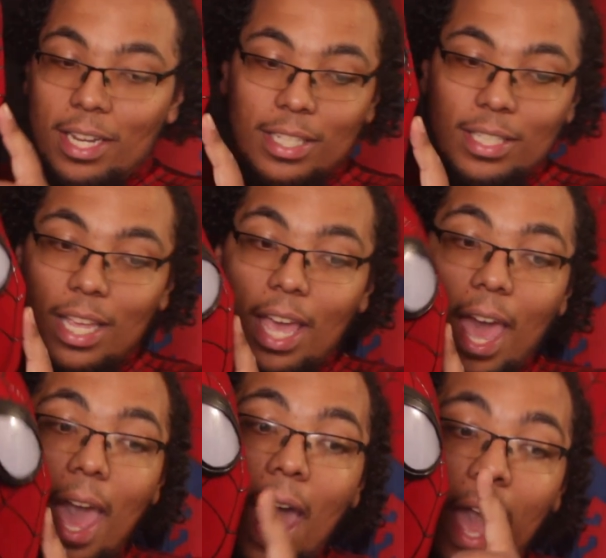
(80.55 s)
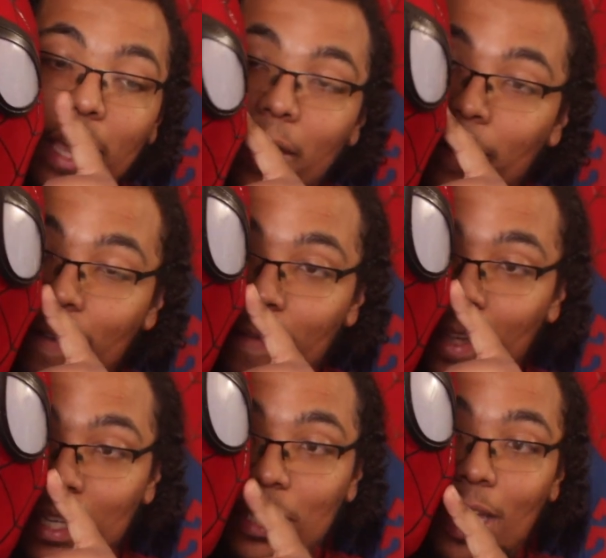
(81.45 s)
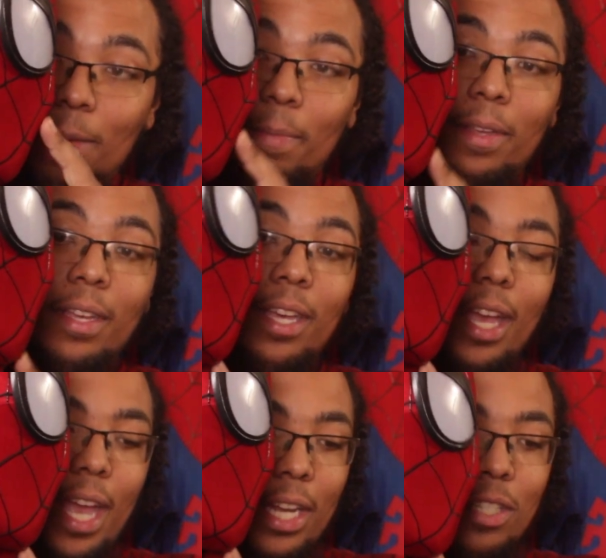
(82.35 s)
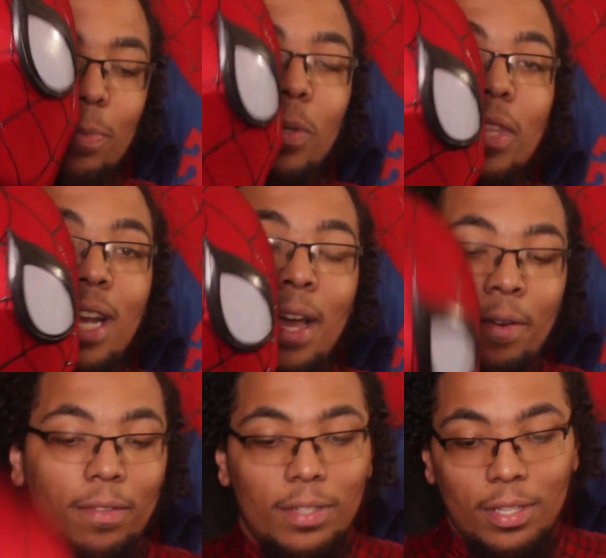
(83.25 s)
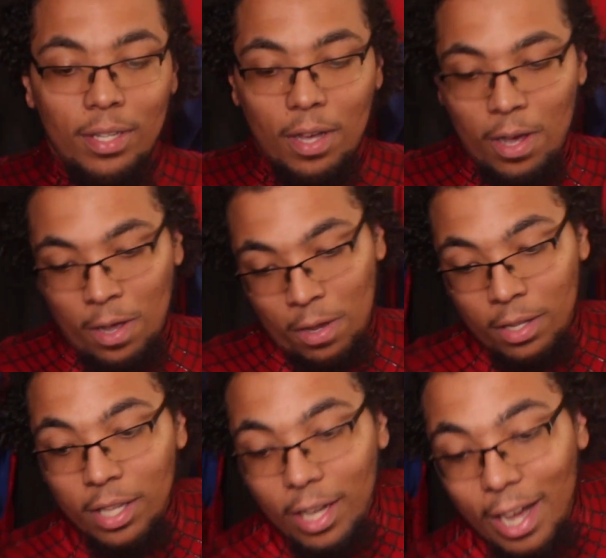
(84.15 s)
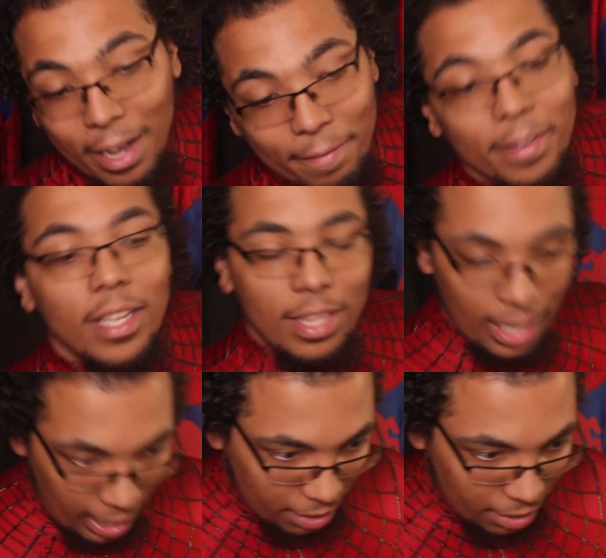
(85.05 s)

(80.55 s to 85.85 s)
his accurate face shape and smoothing out all of the